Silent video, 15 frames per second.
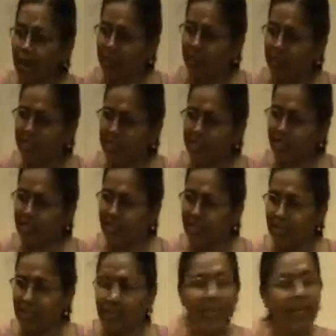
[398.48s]
happens
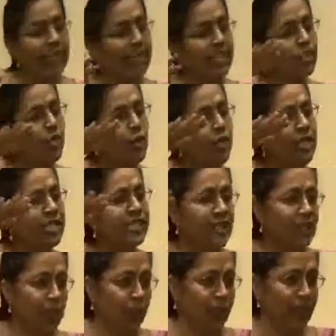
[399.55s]
then it is only
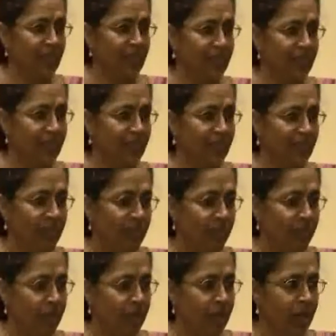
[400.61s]
satvik
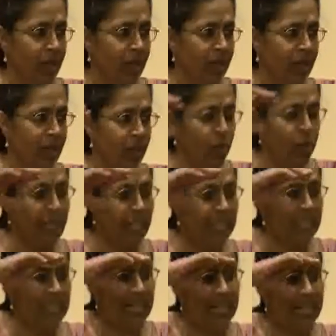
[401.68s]
can you
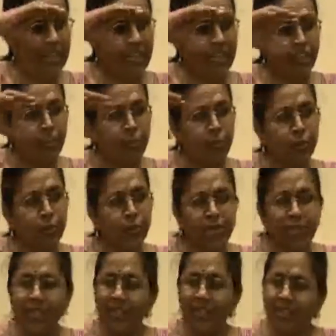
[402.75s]
imagine that kind of
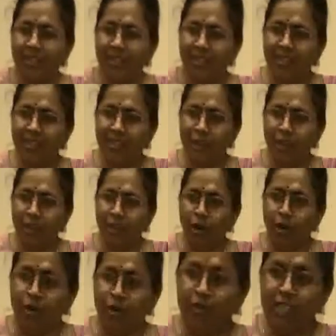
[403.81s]
purity
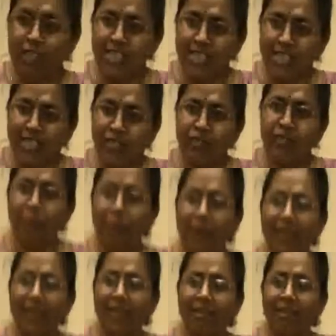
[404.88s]
of the state of the
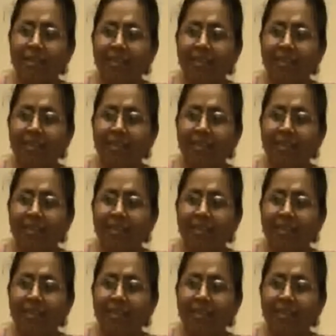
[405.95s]
mind